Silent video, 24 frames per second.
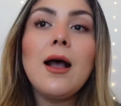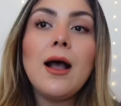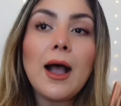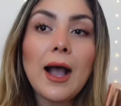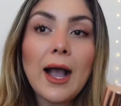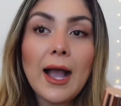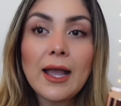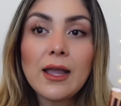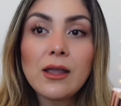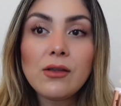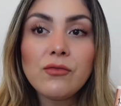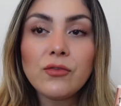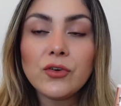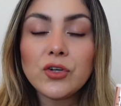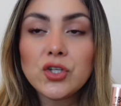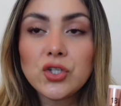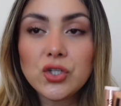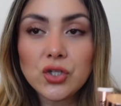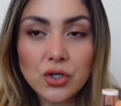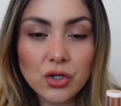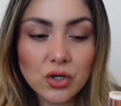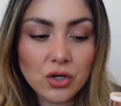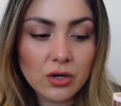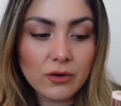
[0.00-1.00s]
I for
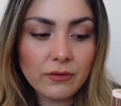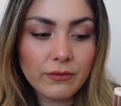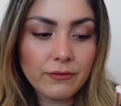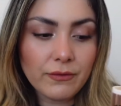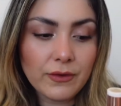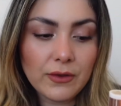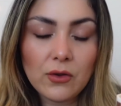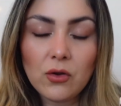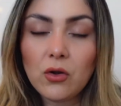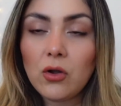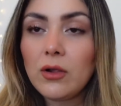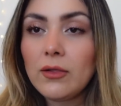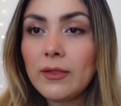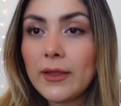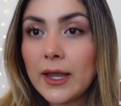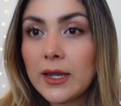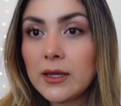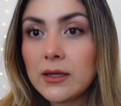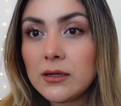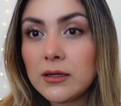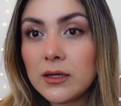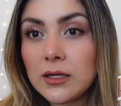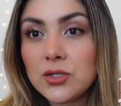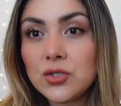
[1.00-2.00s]
sure feel
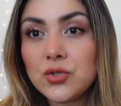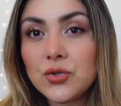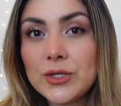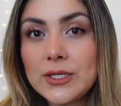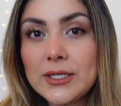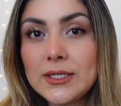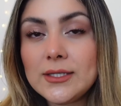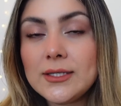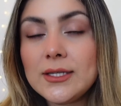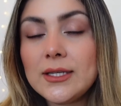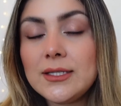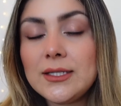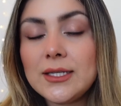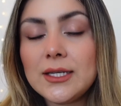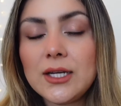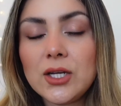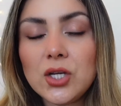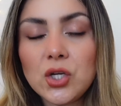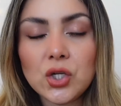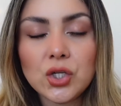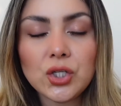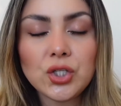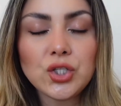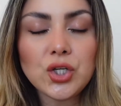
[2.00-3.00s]
like Catrice did a
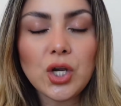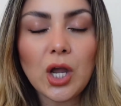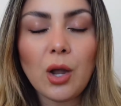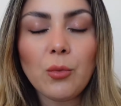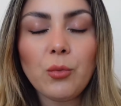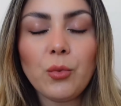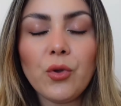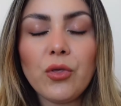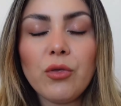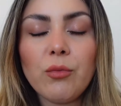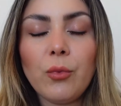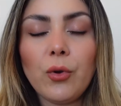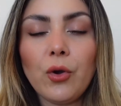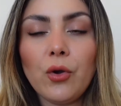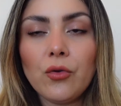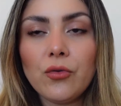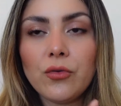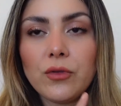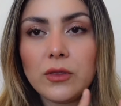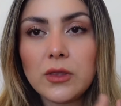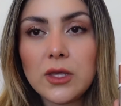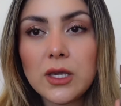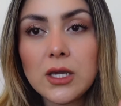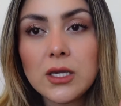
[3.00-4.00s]
good job with
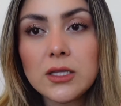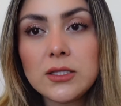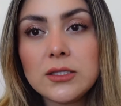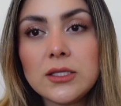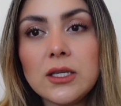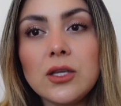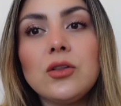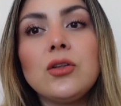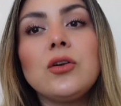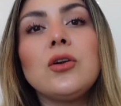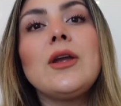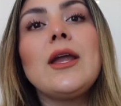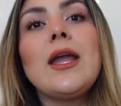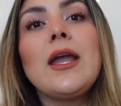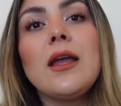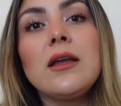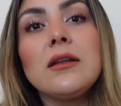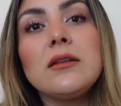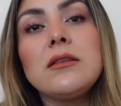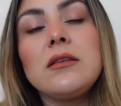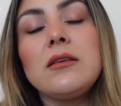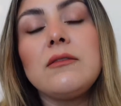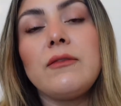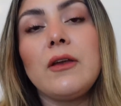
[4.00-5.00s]
both the concealer
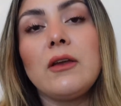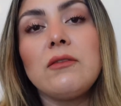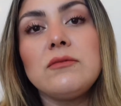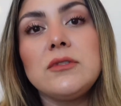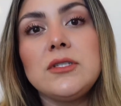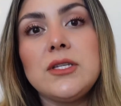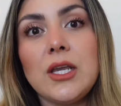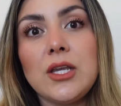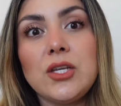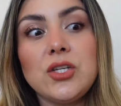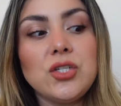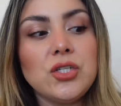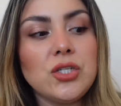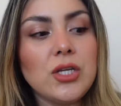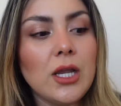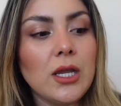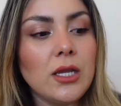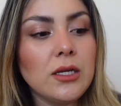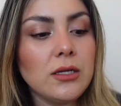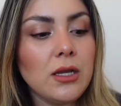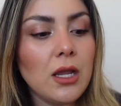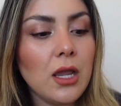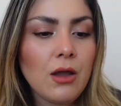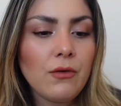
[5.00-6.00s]
and the
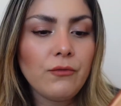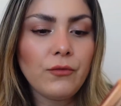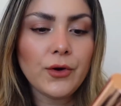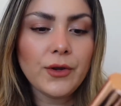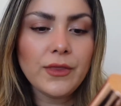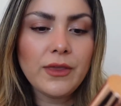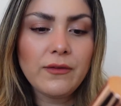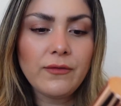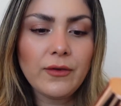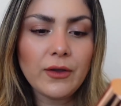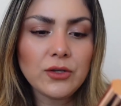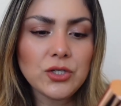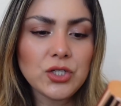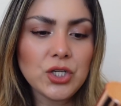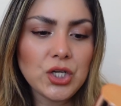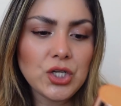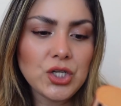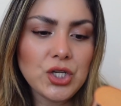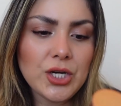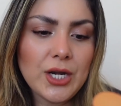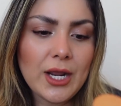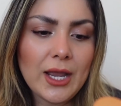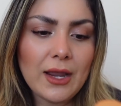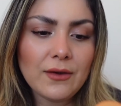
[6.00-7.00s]
foundation. For the
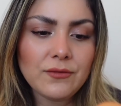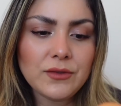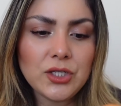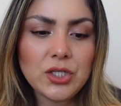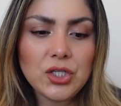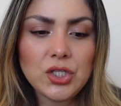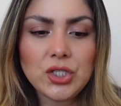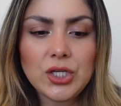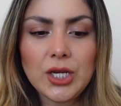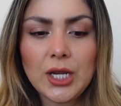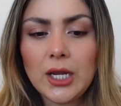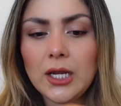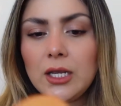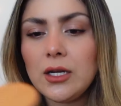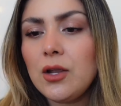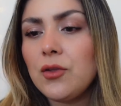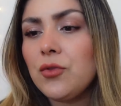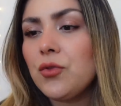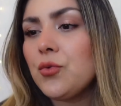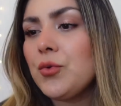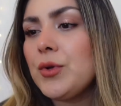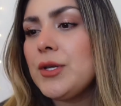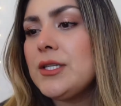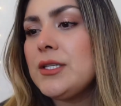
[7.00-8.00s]
foundation, I have the
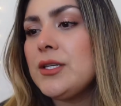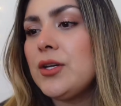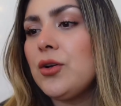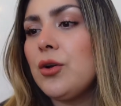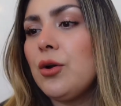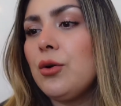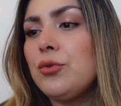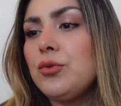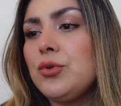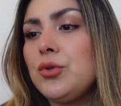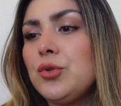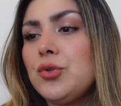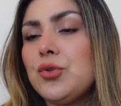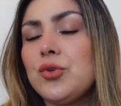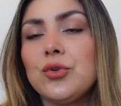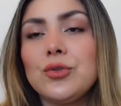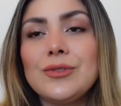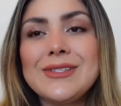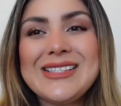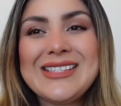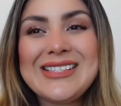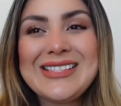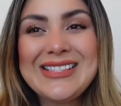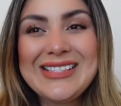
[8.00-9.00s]
shade 30
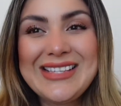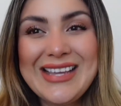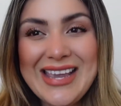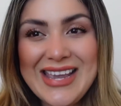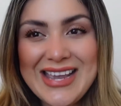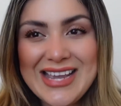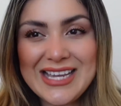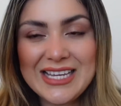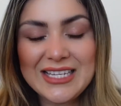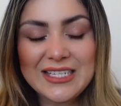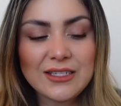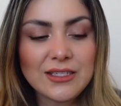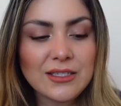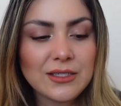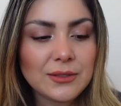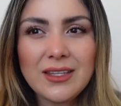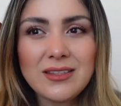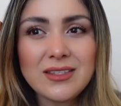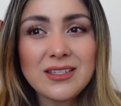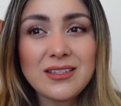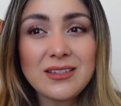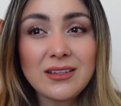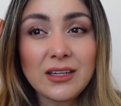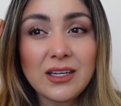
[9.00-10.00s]
Neutral Sand.
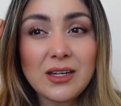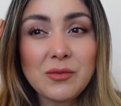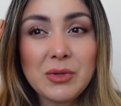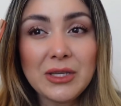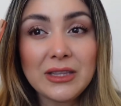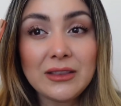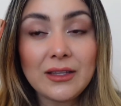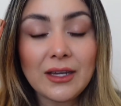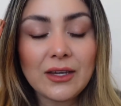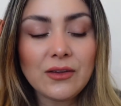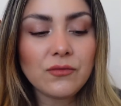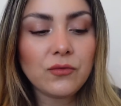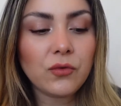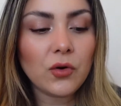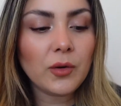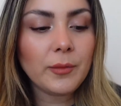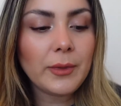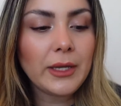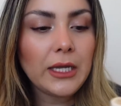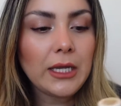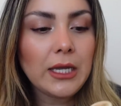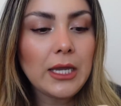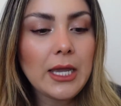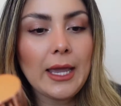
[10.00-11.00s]
It's a tiny bit light for me.